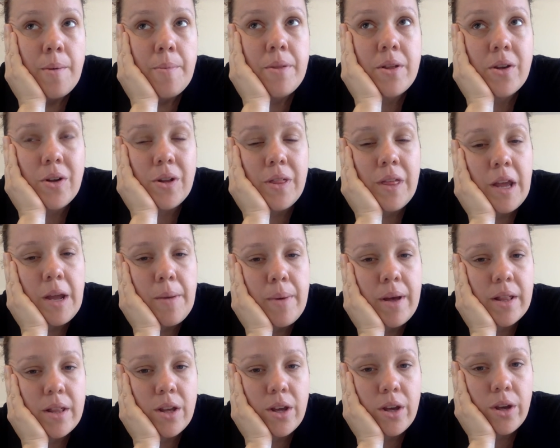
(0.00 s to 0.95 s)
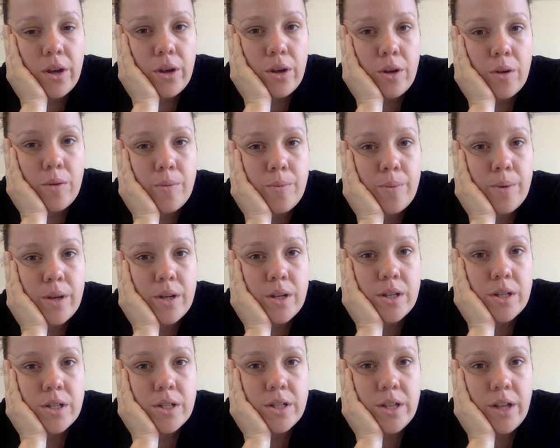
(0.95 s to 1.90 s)
The good thing about the cube
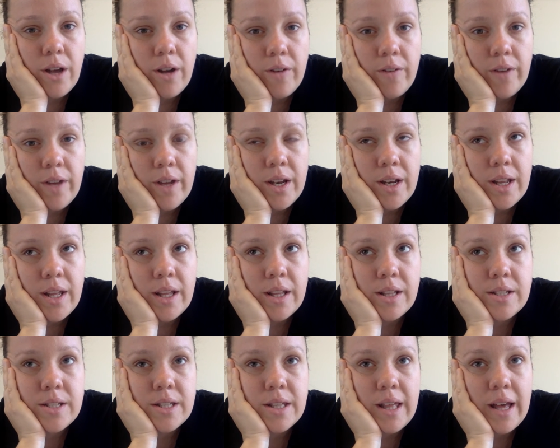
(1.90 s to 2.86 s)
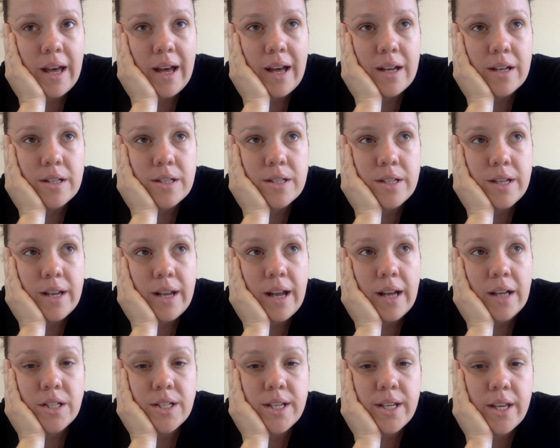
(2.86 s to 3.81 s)
shelving is that it
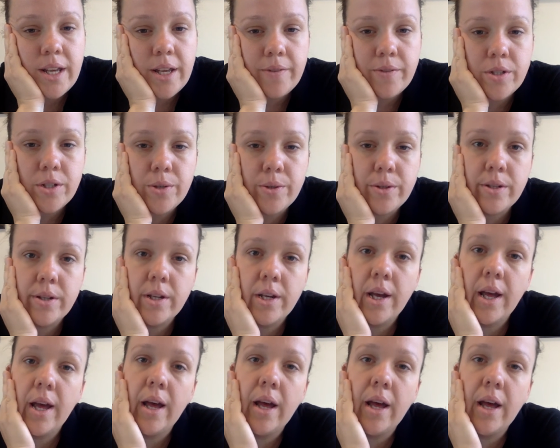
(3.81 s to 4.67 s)
actually gives you